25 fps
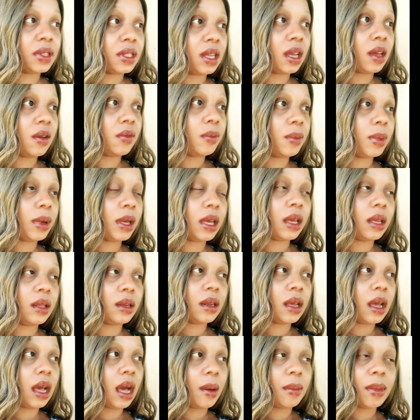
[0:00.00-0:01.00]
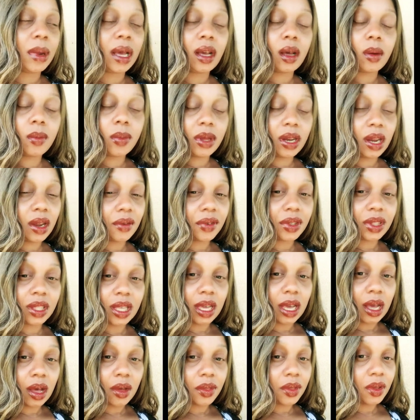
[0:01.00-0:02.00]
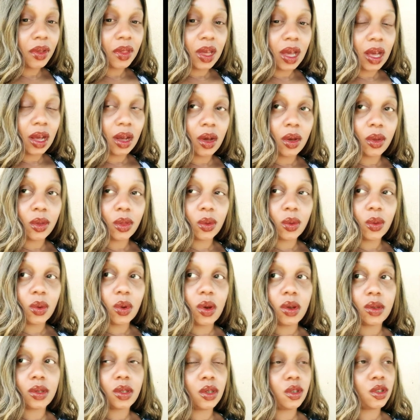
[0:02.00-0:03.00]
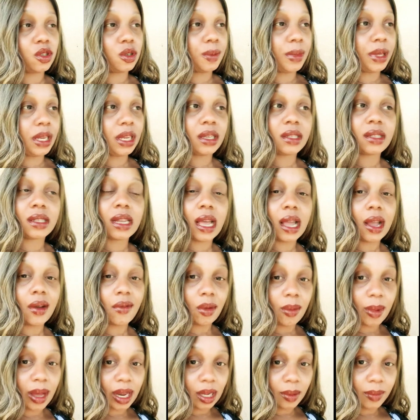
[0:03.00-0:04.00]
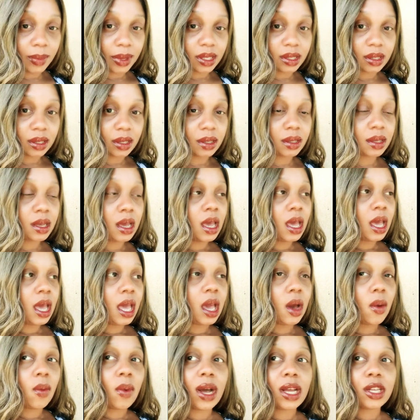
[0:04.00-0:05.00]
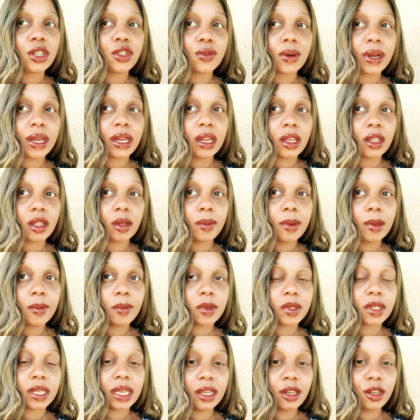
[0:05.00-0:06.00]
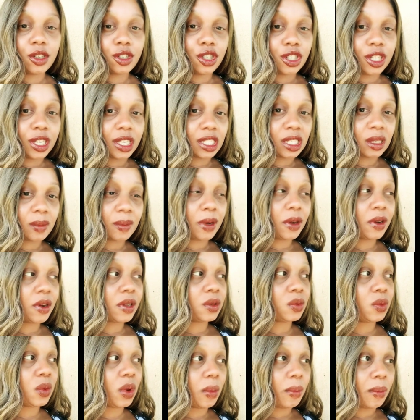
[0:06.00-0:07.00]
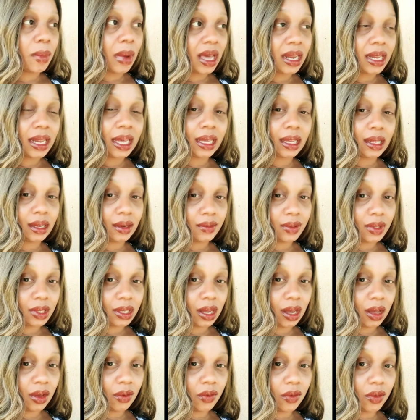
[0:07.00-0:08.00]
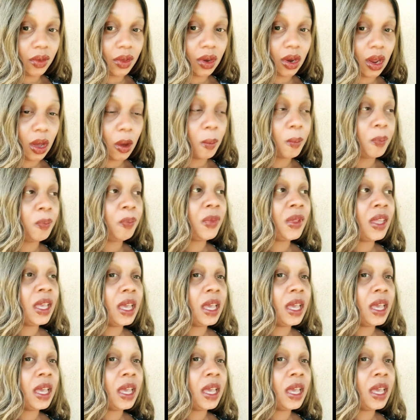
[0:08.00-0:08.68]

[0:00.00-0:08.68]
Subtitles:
stuff, but I'm not going to put everything out there that I go through on social media. It's not everybody's business. And why drain other people's energy and spirits with my negative stuff, you know?